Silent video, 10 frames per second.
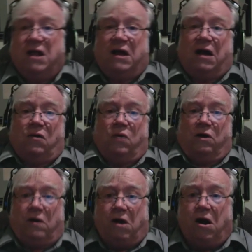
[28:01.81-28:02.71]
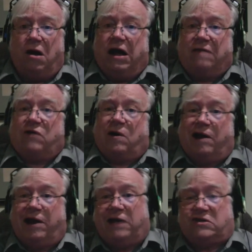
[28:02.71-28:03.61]
we'll all have our
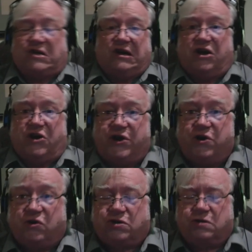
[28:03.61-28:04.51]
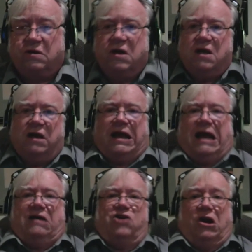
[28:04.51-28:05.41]
heads in a noose,
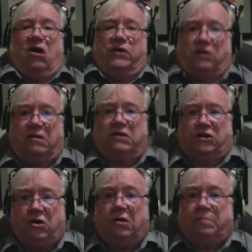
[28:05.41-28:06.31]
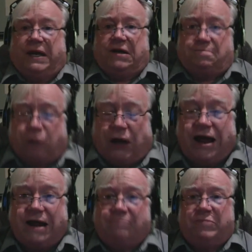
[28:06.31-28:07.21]
and you'll be to
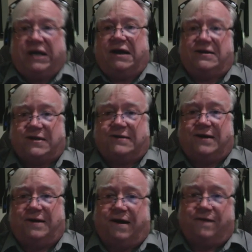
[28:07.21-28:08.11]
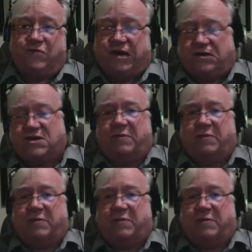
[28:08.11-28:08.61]
blame because of this.